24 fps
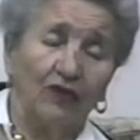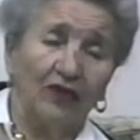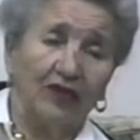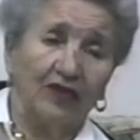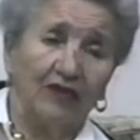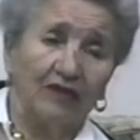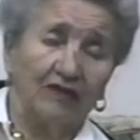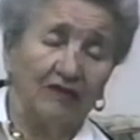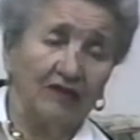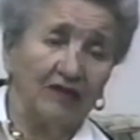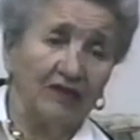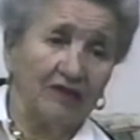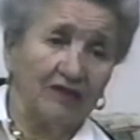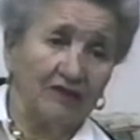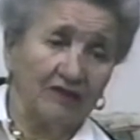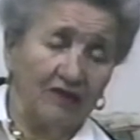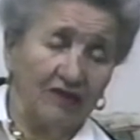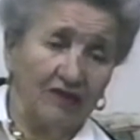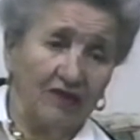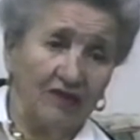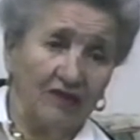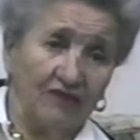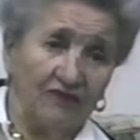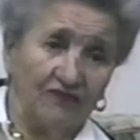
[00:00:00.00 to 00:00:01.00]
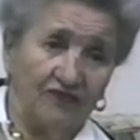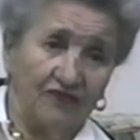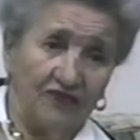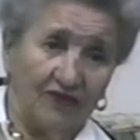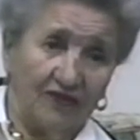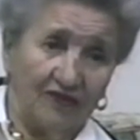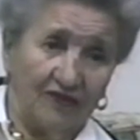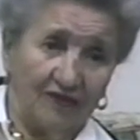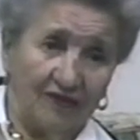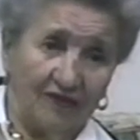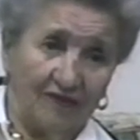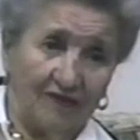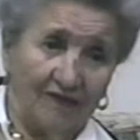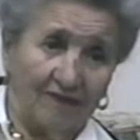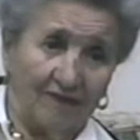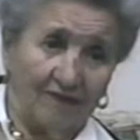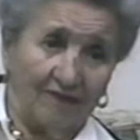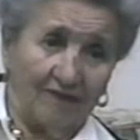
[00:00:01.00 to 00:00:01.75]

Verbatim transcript: were in the convent.